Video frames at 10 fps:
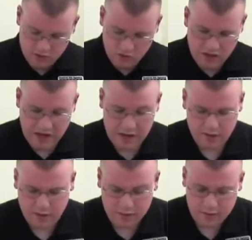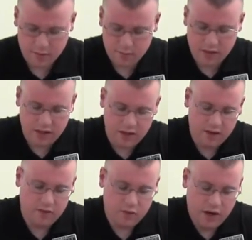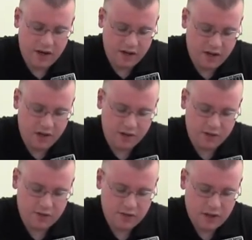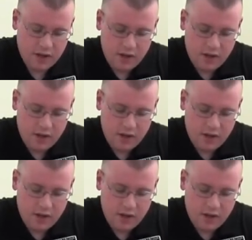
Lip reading: You can get them in a variety of colors.